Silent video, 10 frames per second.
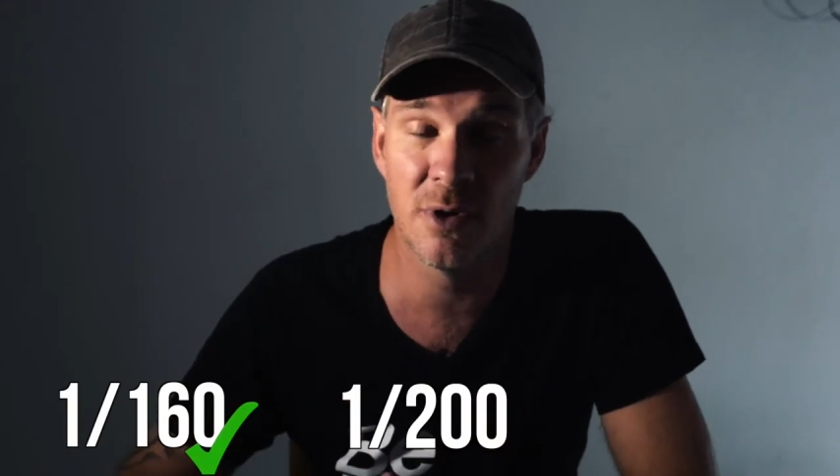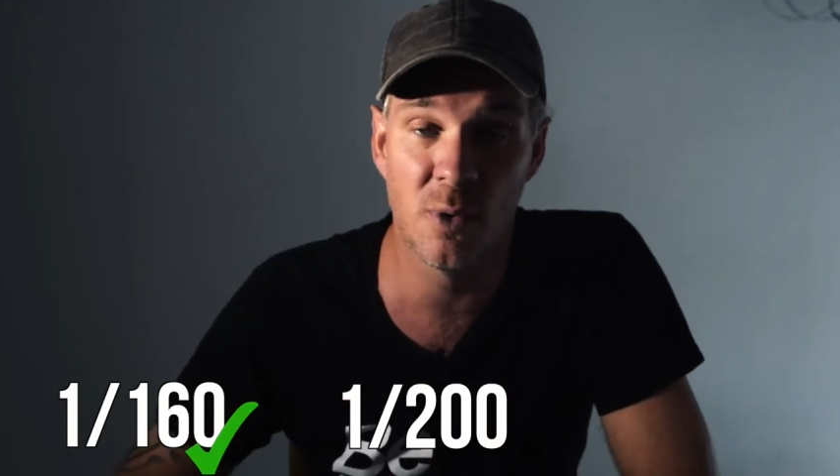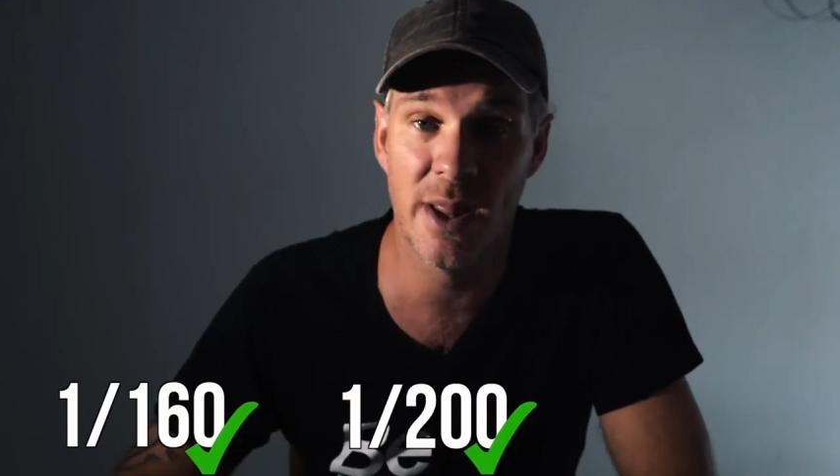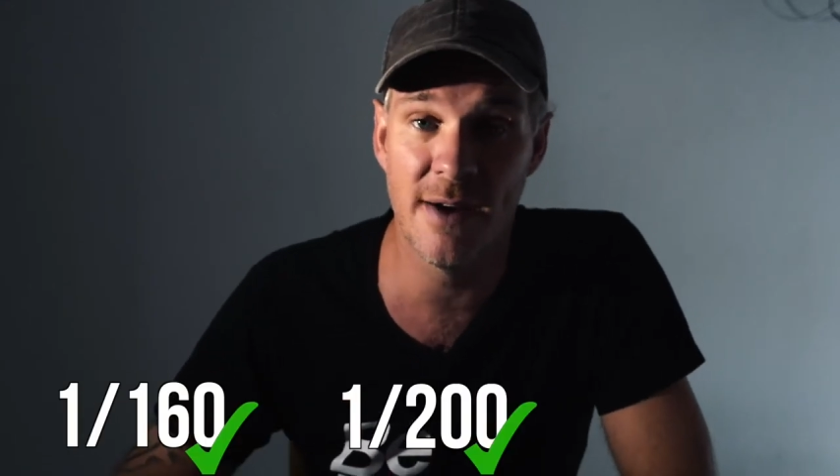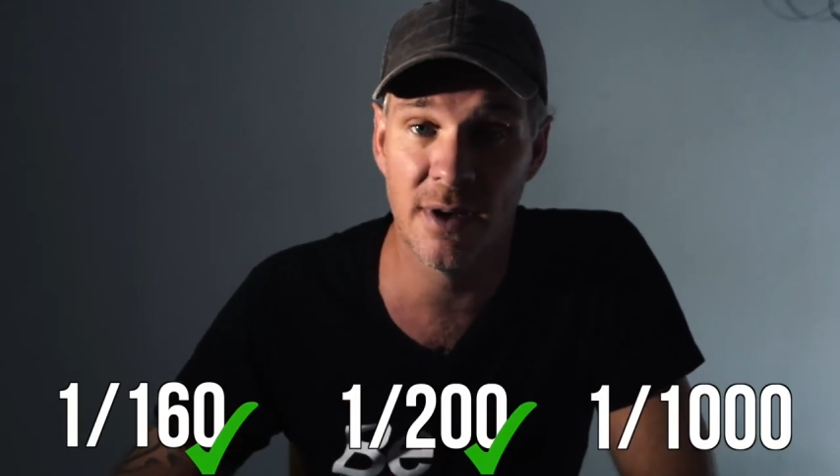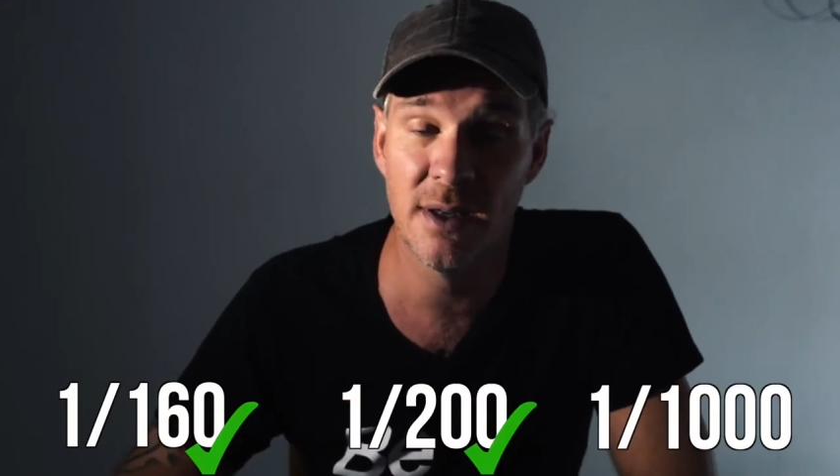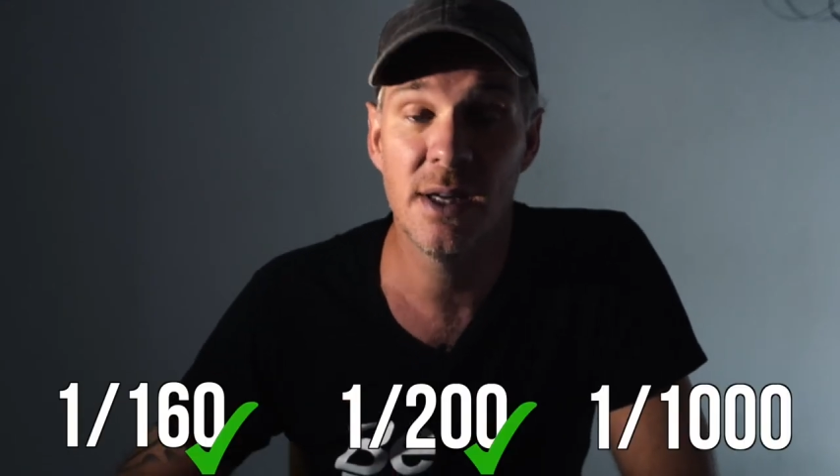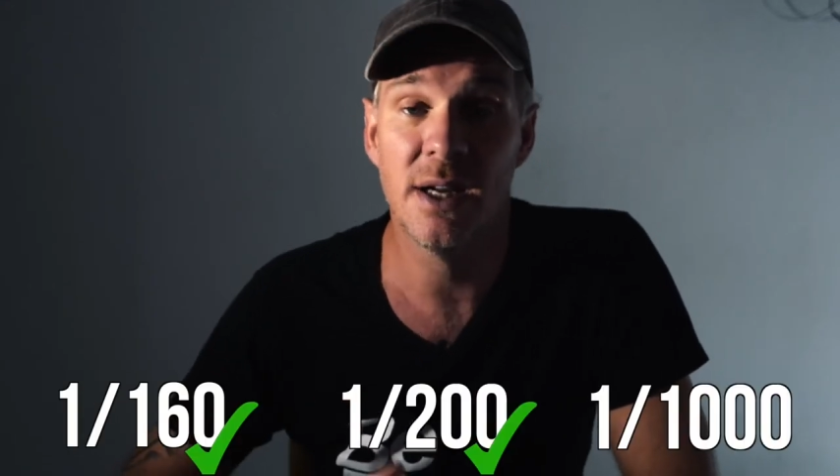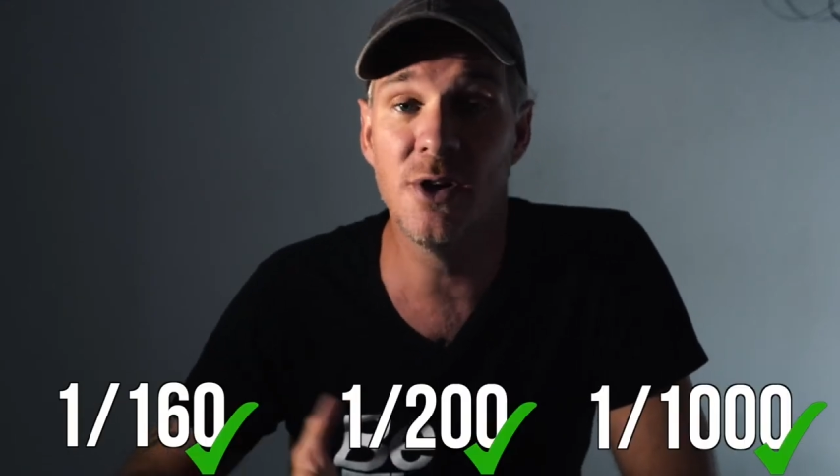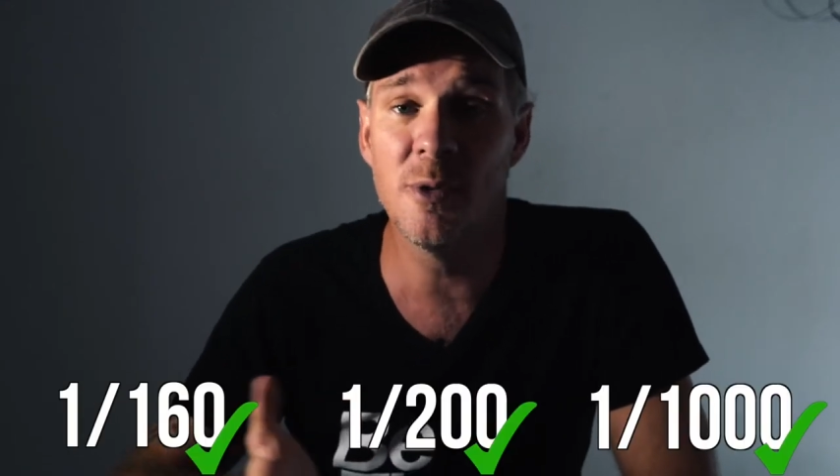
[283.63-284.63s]
or whatever,
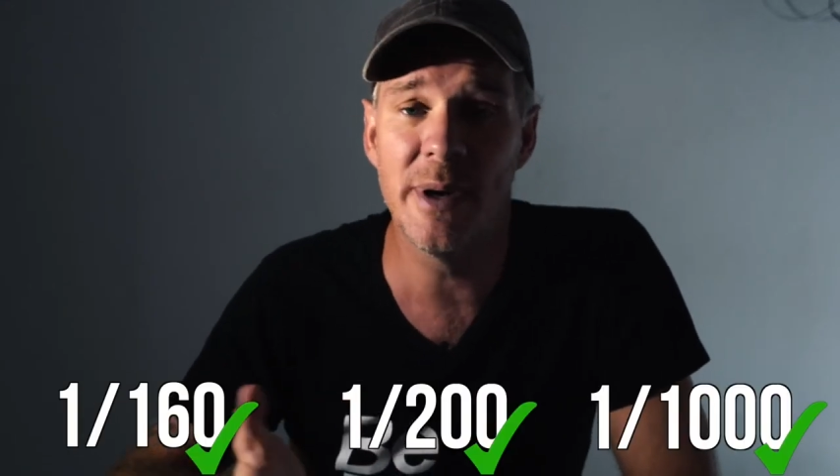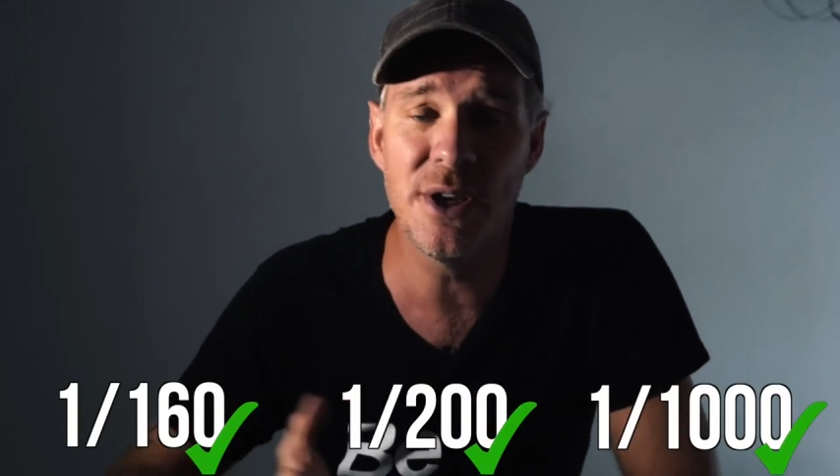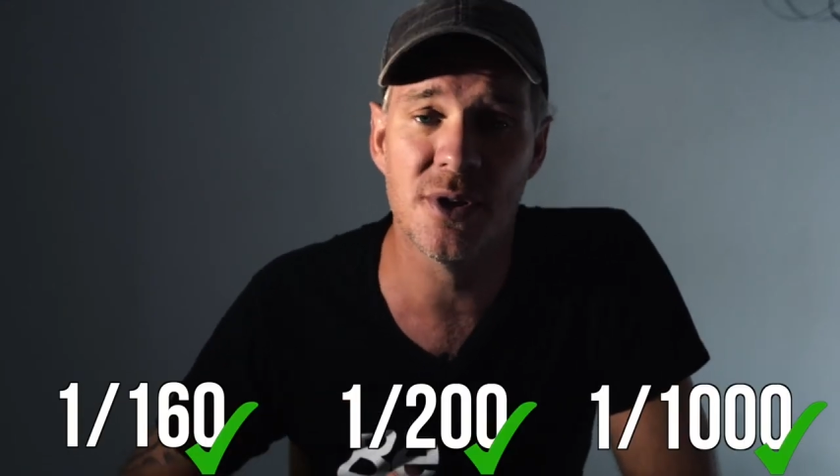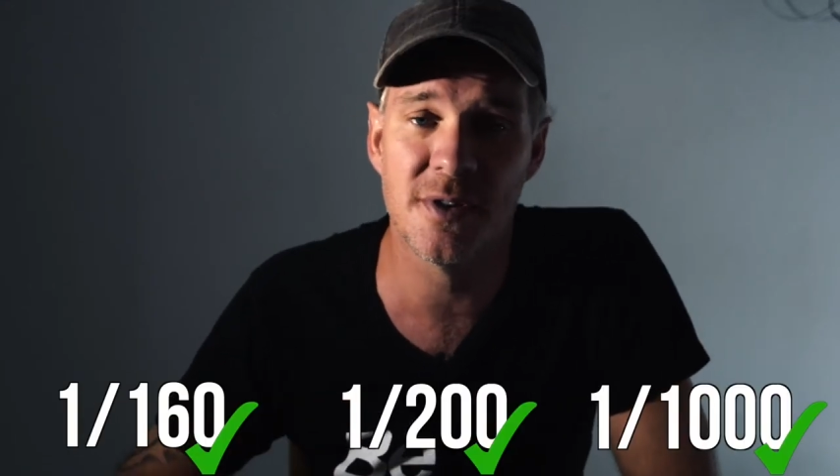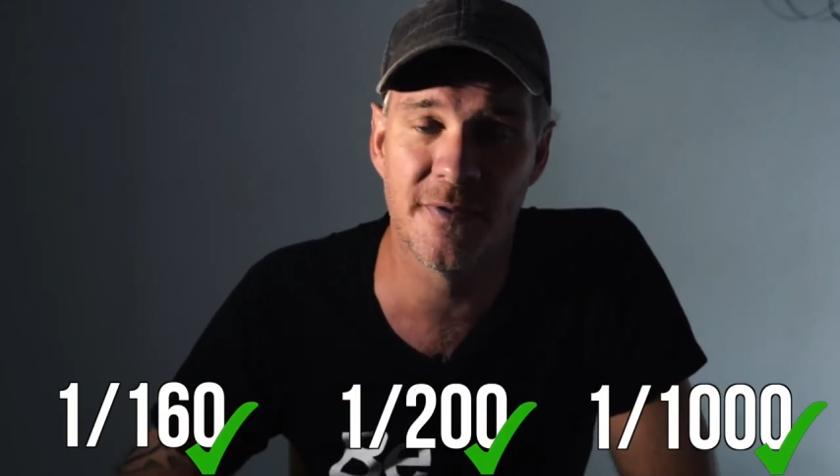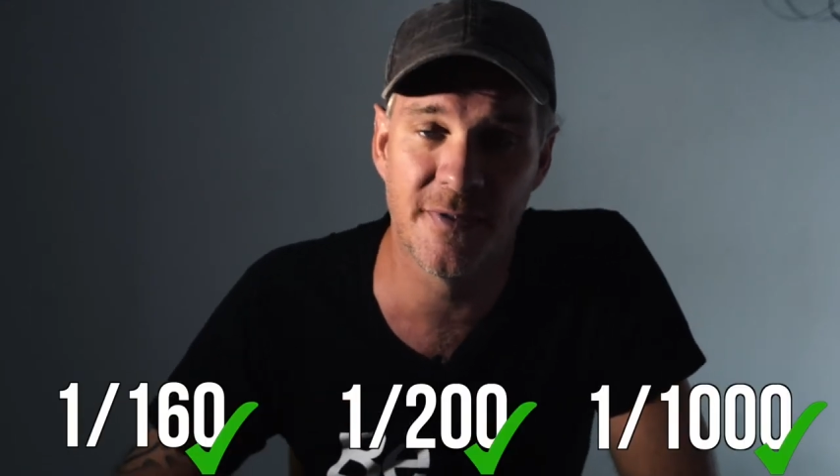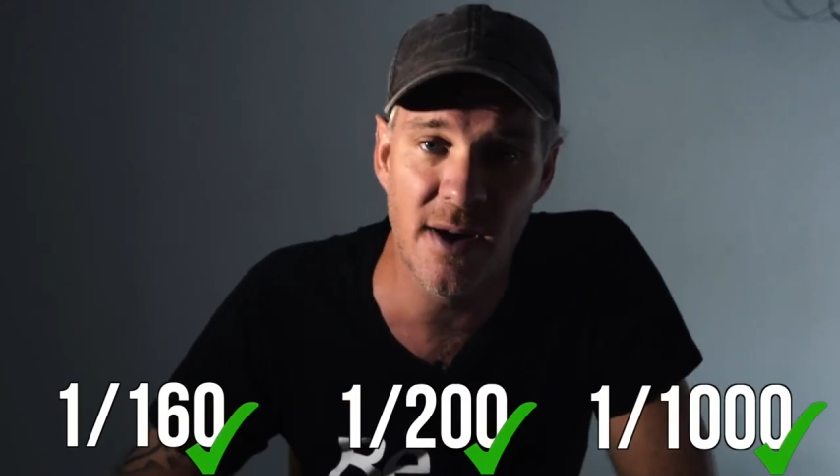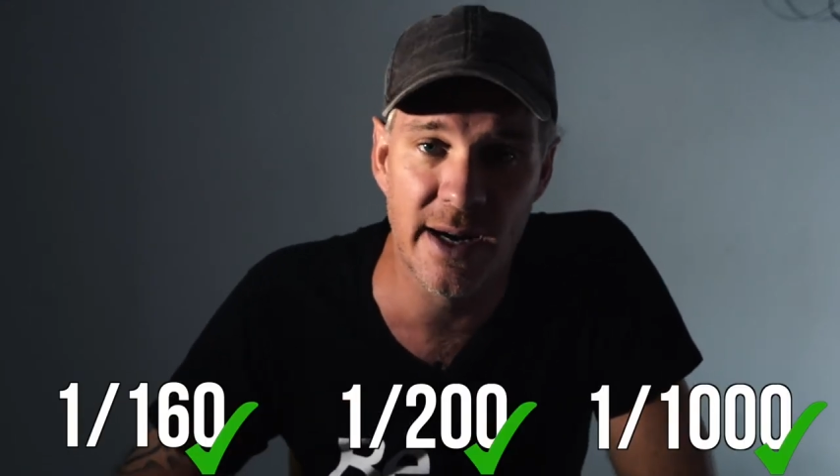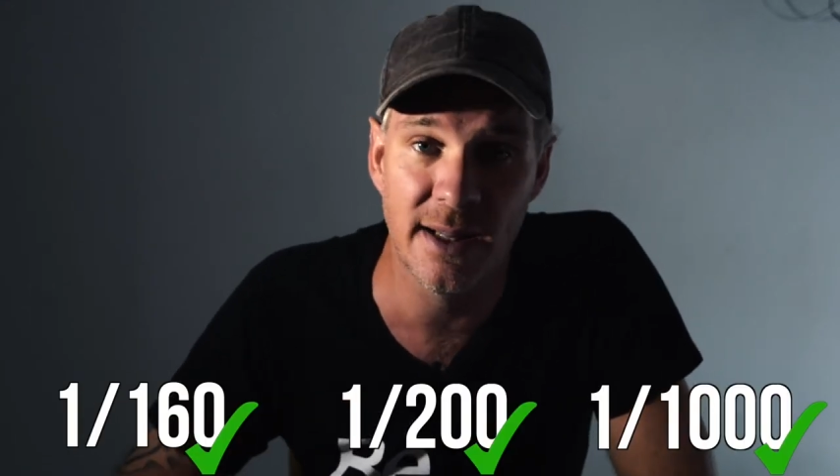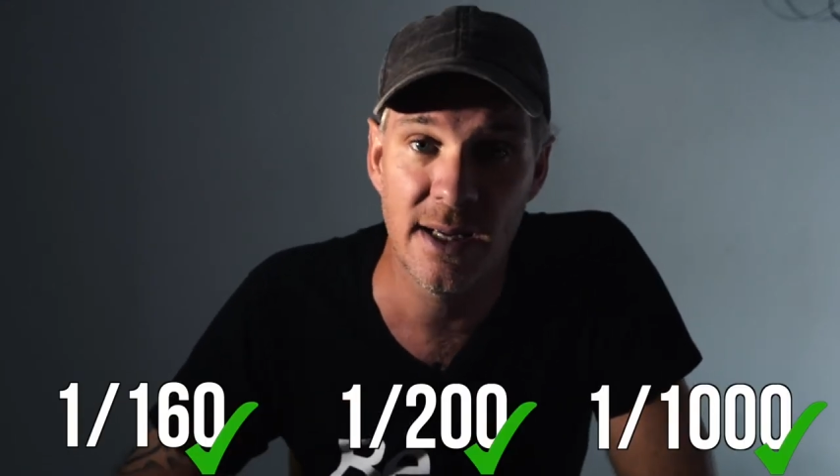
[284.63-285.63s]
and you'll be just
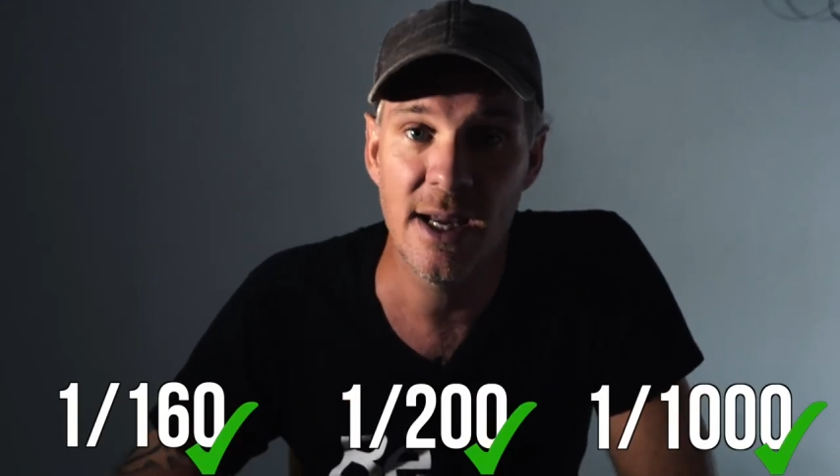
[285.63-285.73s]
fine,